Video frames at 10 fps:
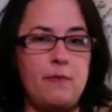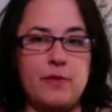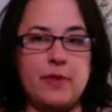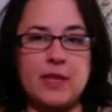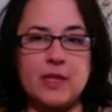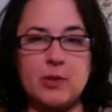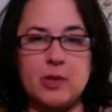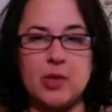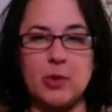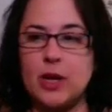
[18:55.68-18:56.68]
these 3
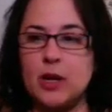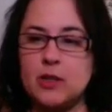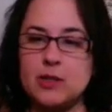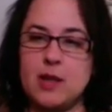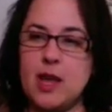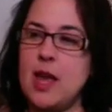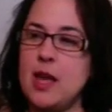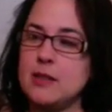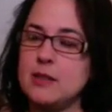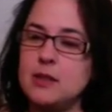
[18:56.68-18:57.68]
squares
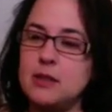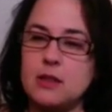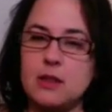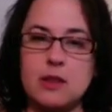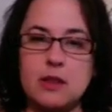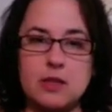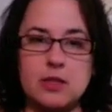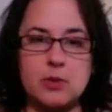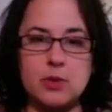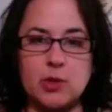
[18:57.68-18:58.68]
and these
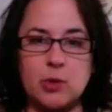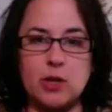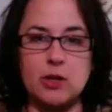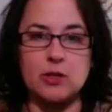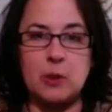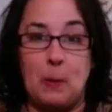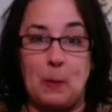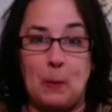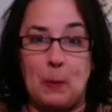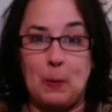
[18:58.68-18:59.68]
3 squares.
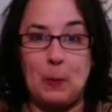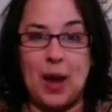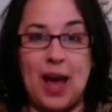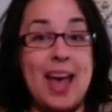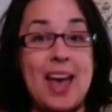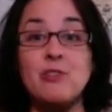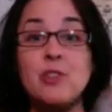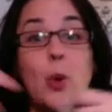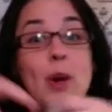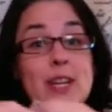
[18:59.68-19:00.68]
I have
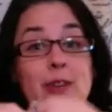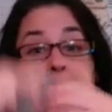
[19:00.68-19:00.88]
no idea if I